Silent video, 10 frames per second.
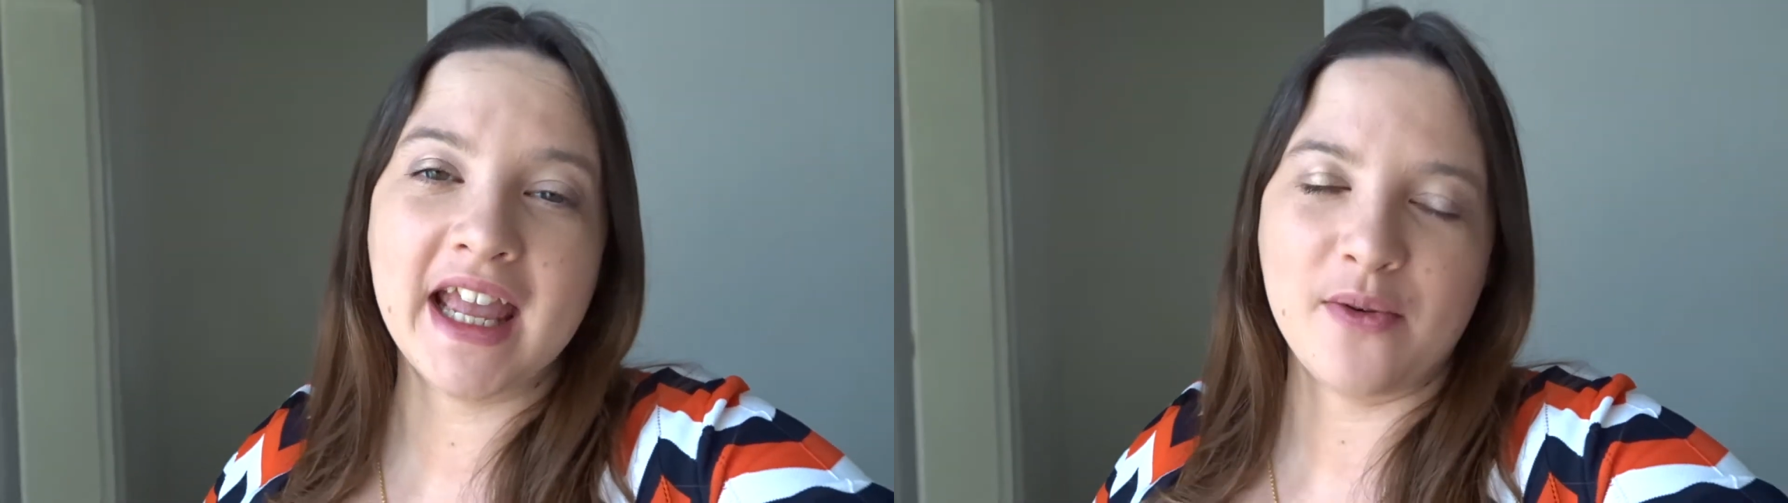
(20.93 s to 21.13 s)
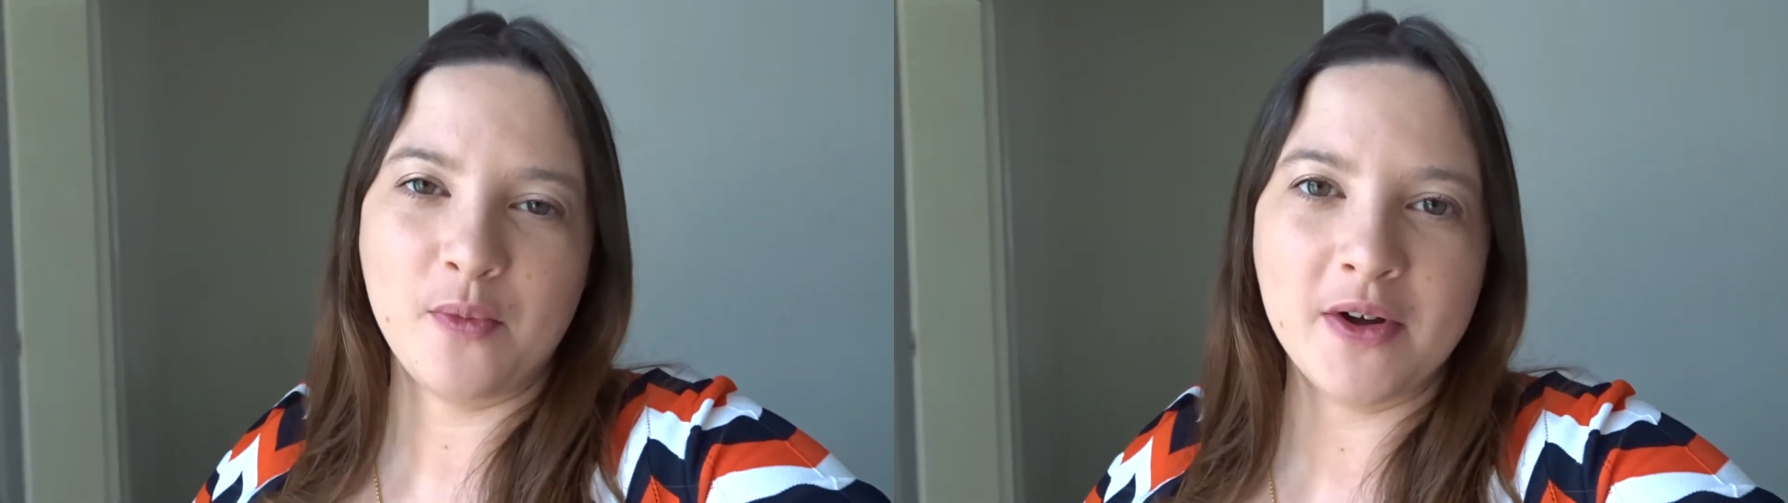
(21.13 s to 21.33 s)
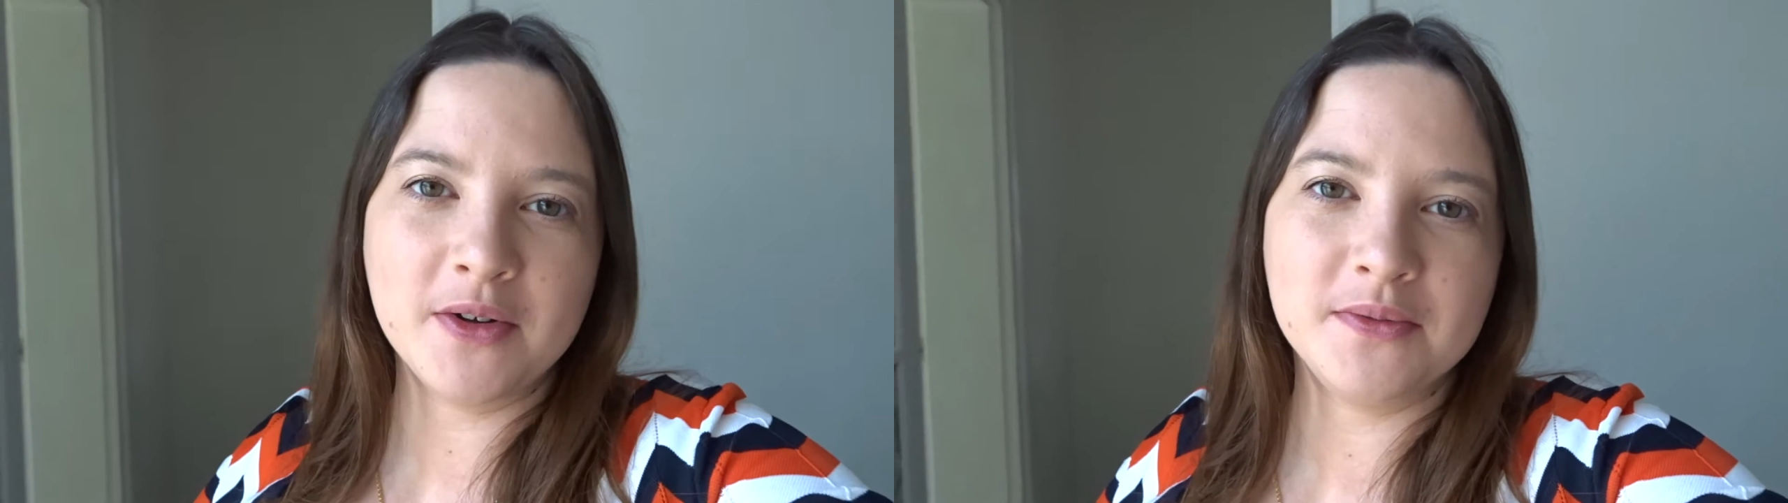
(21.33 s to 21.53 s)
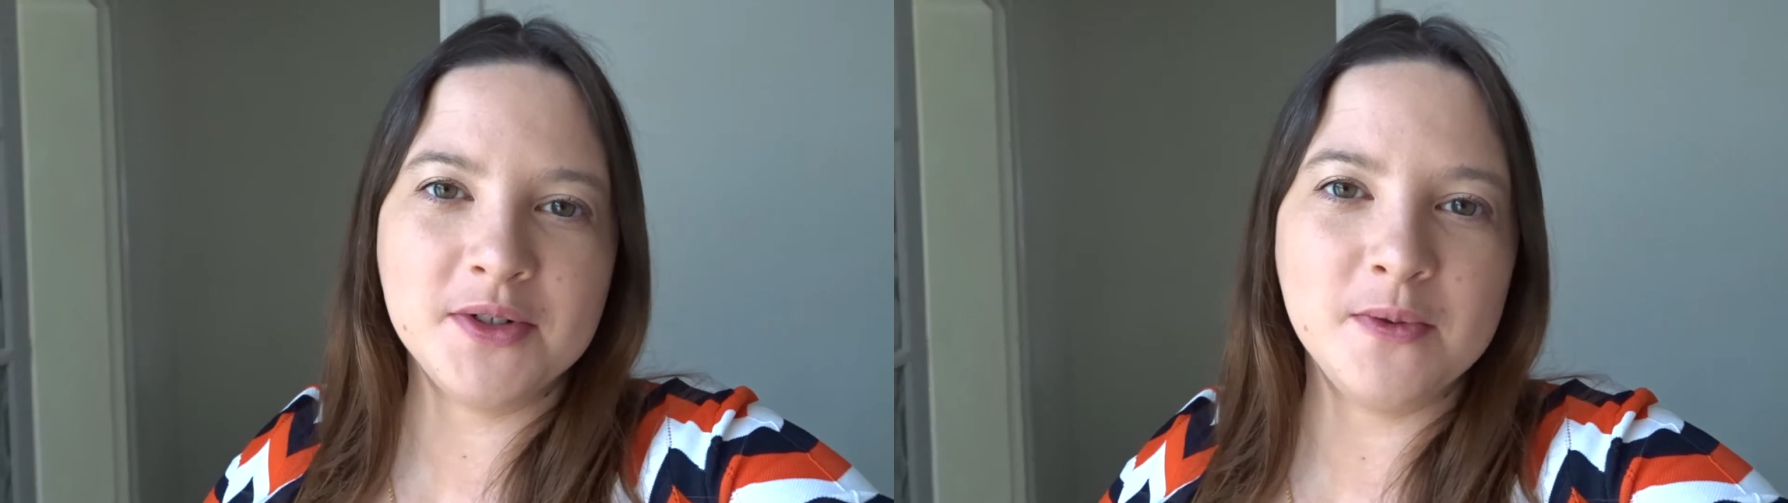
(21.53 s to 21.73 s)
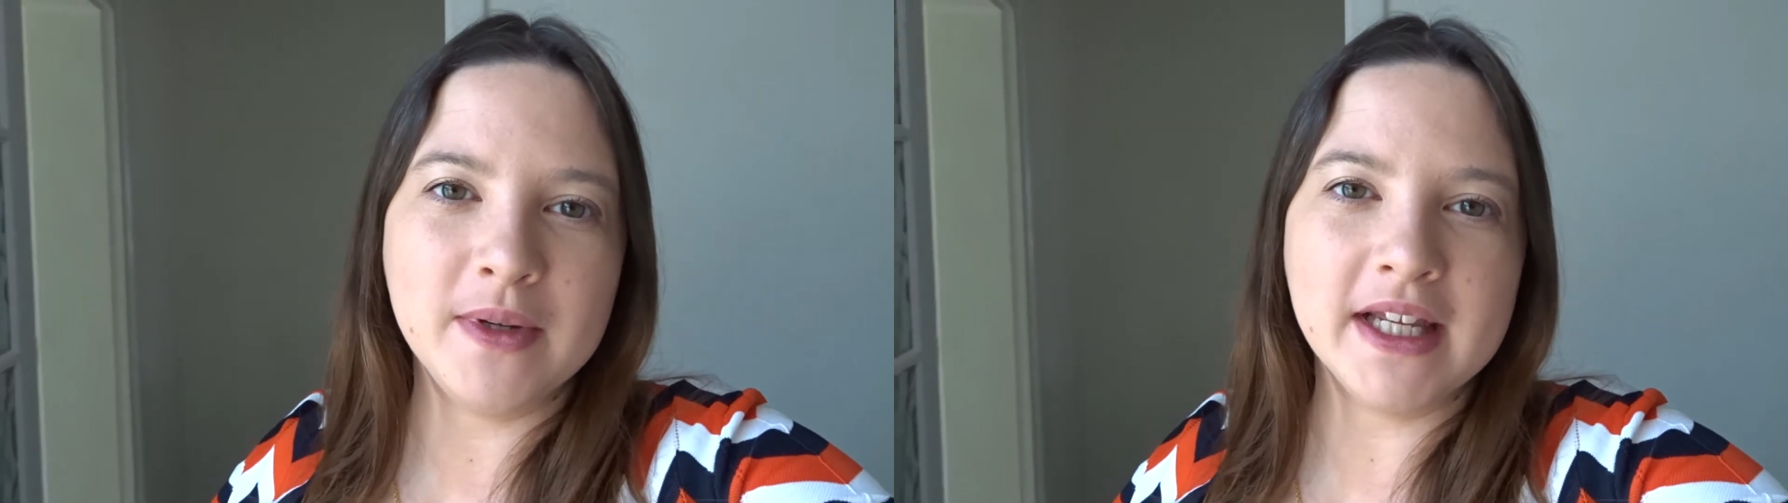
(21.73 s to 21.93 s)
and welcome
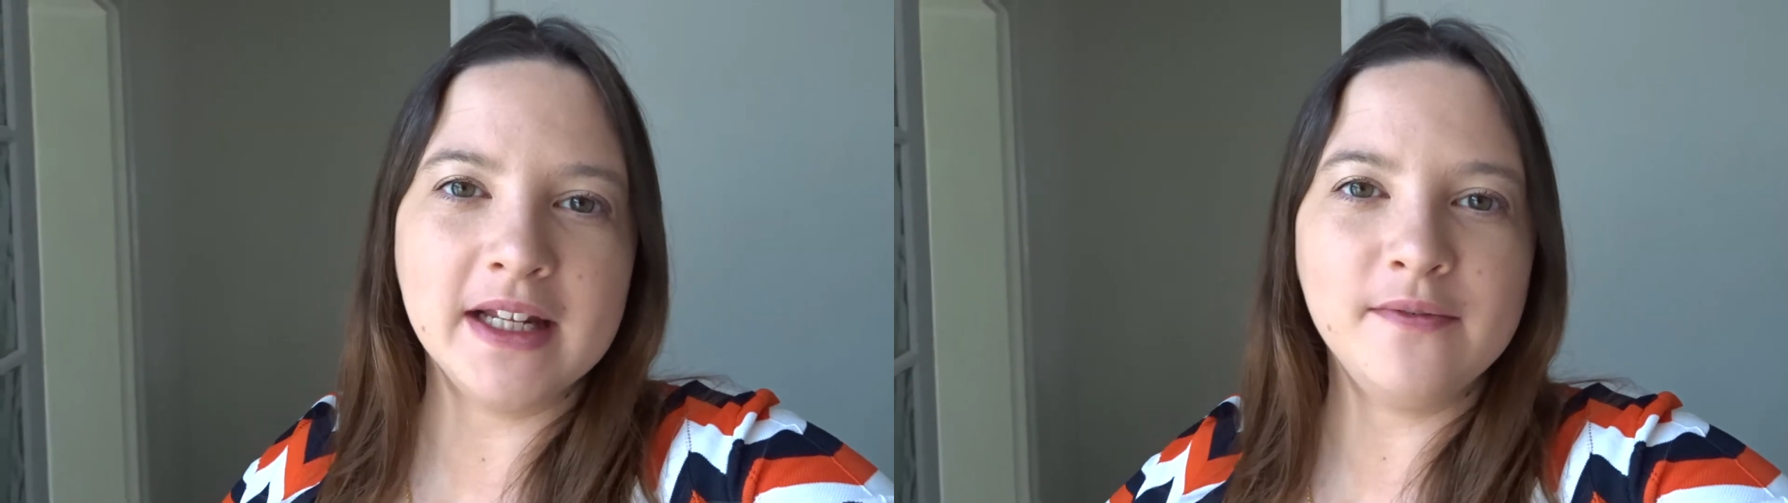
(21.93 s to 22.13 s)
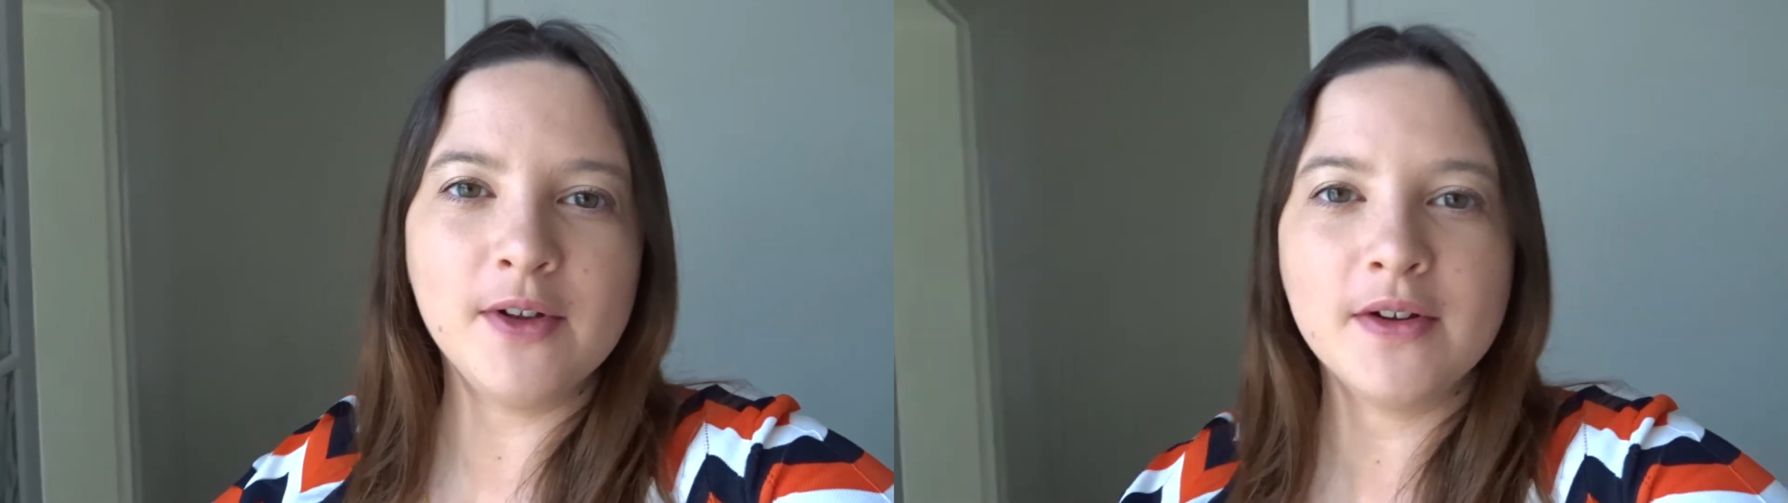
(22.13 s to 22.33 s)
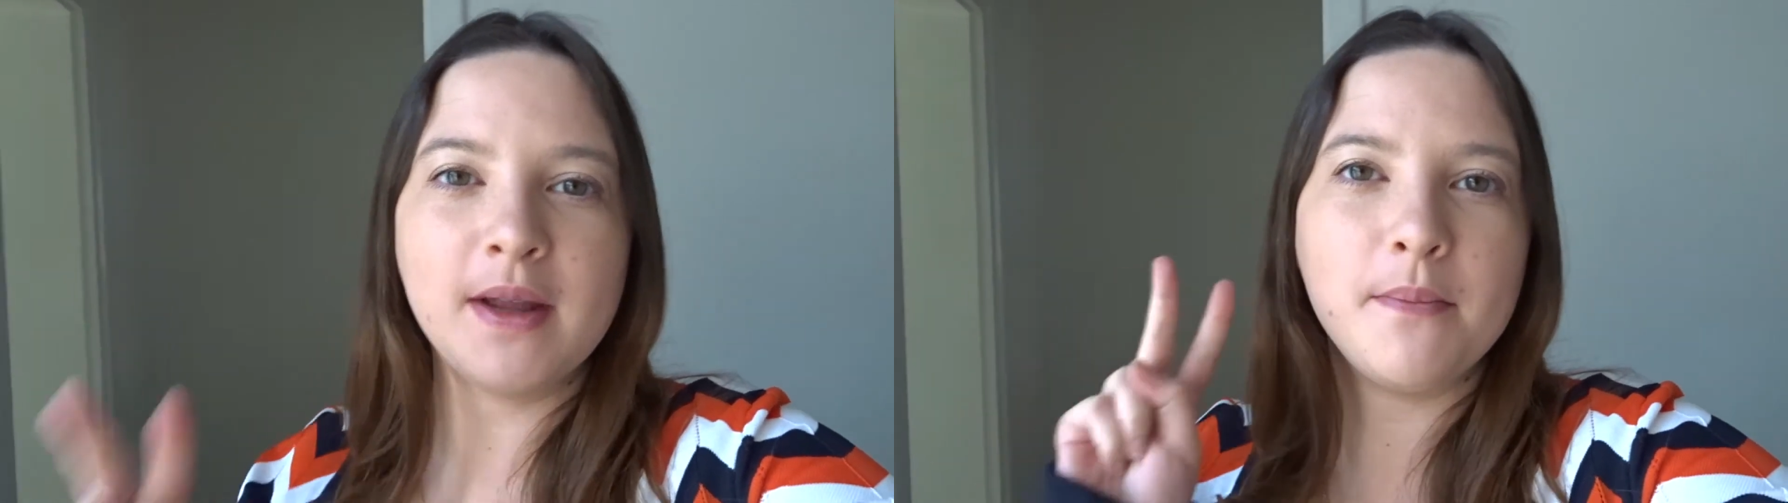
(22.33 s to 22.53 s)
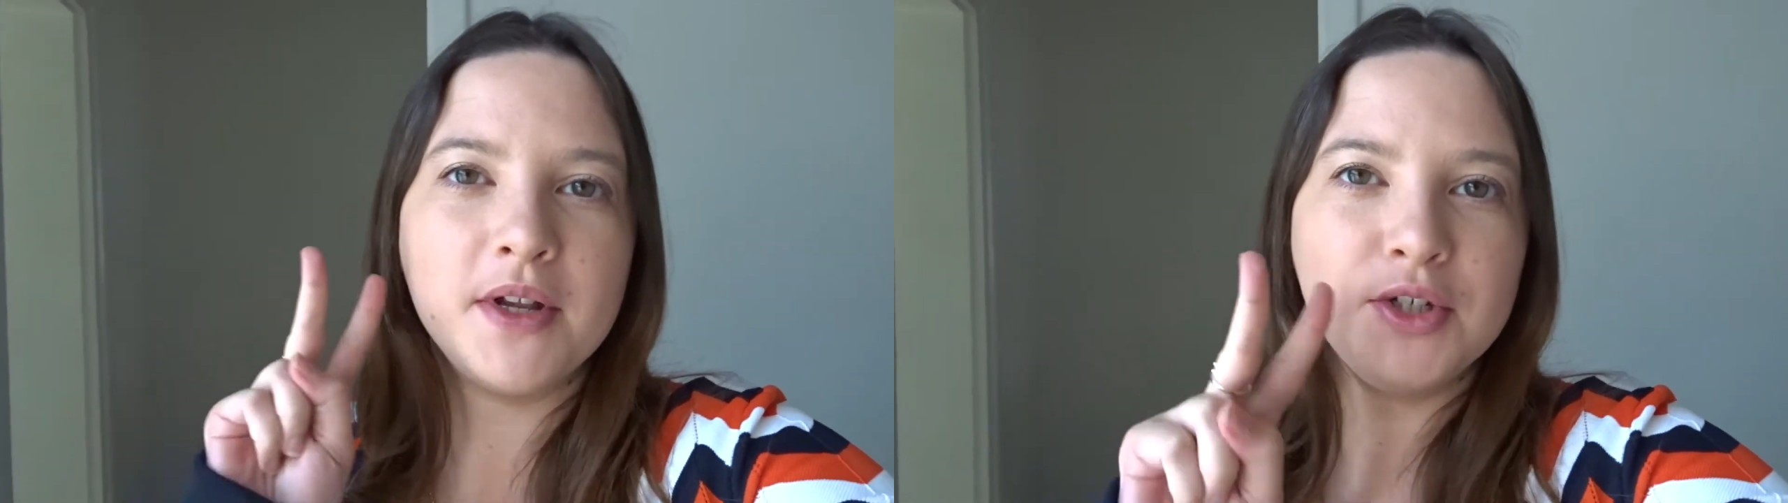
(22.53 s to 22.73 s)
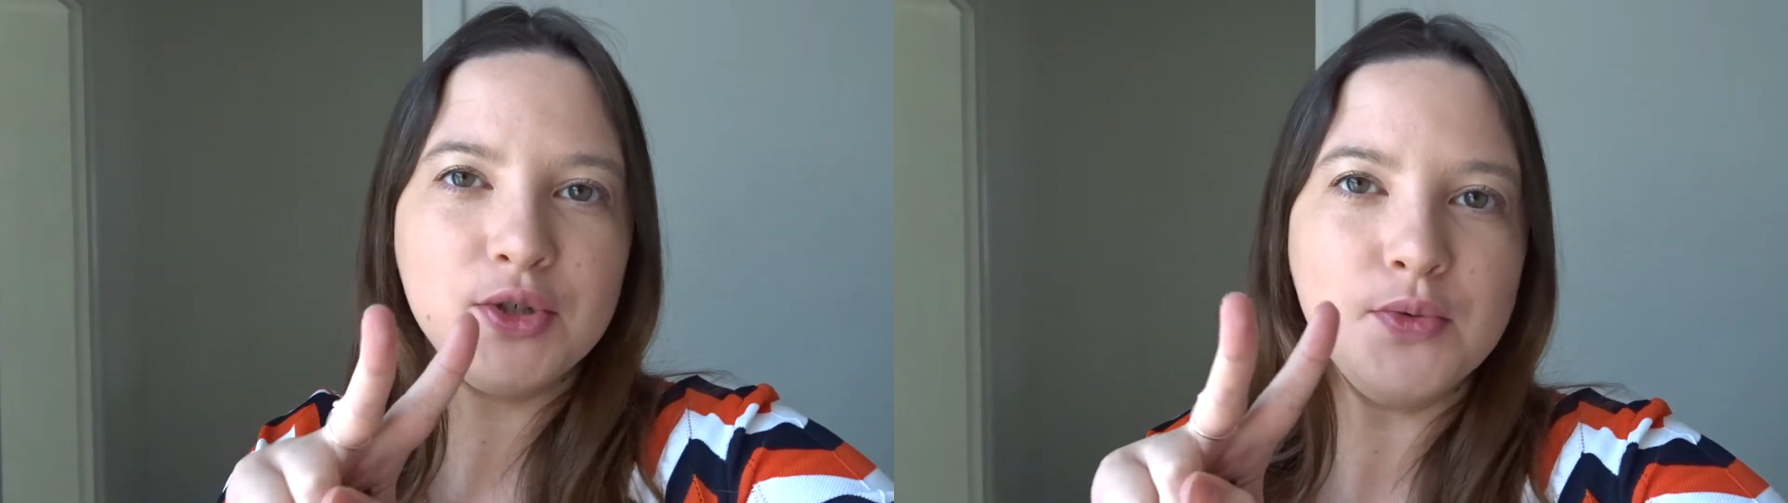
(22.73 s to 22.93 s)
to weekly vlog number
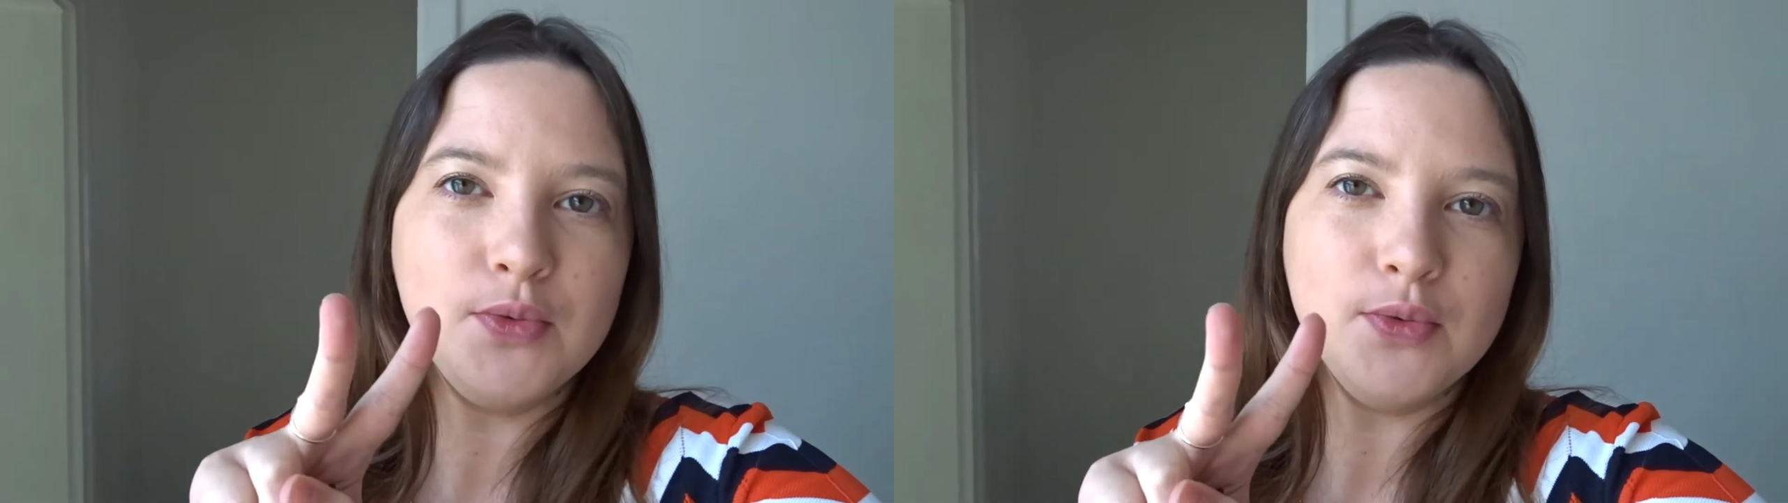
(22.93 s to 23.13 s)
2.